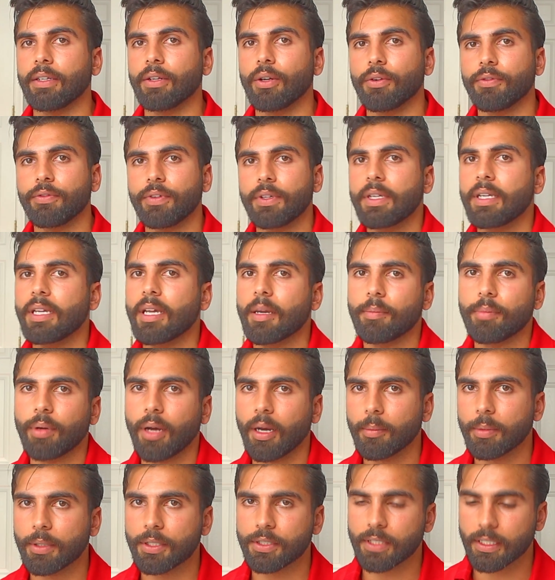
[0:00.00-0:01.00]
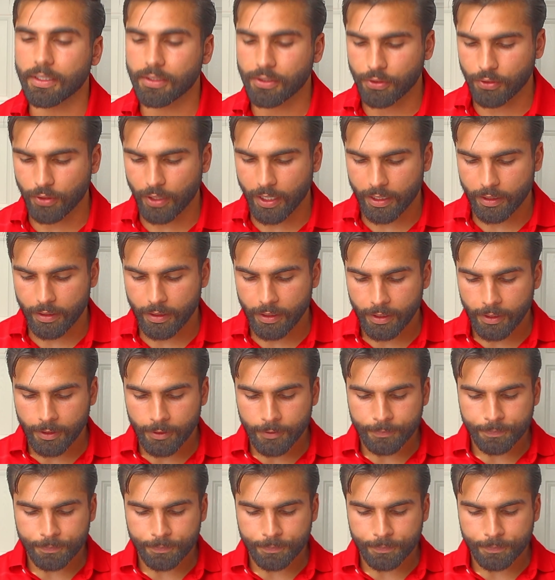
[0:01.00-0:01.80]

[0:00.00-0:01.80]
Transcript: You know, if you can get published, that's great.